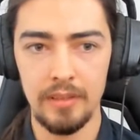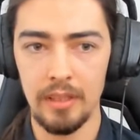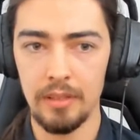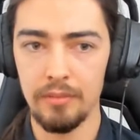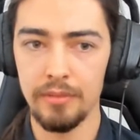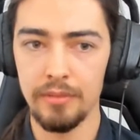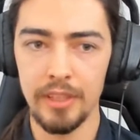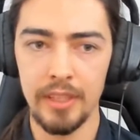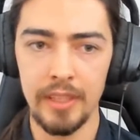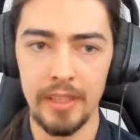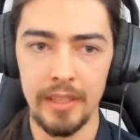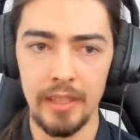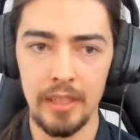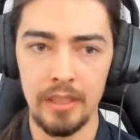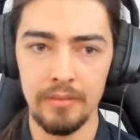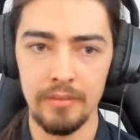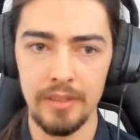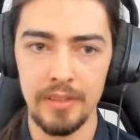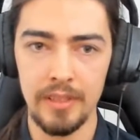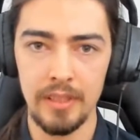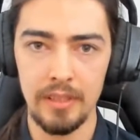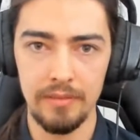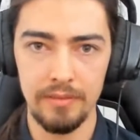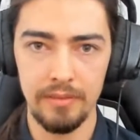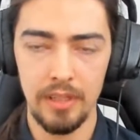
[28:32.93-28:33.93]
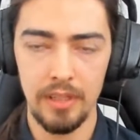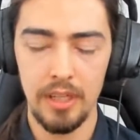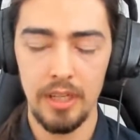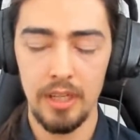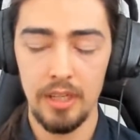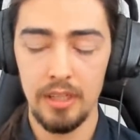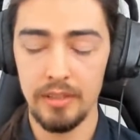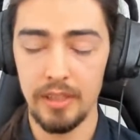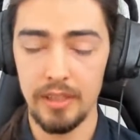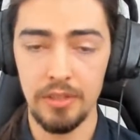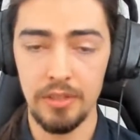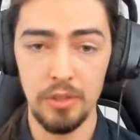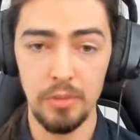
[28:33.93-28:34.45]
They're really innovative.
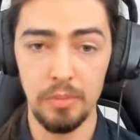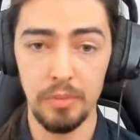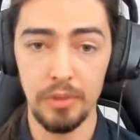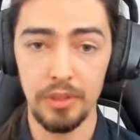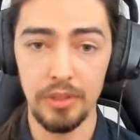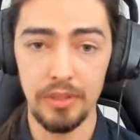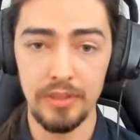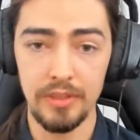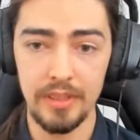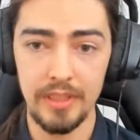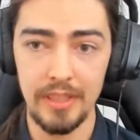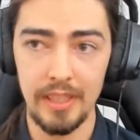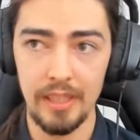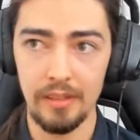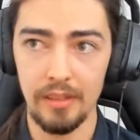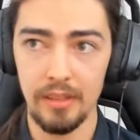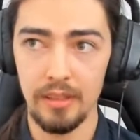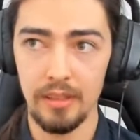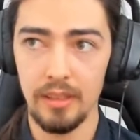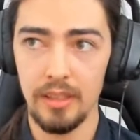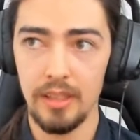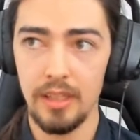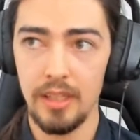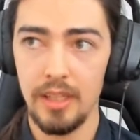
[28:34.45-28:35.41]
They're super good together,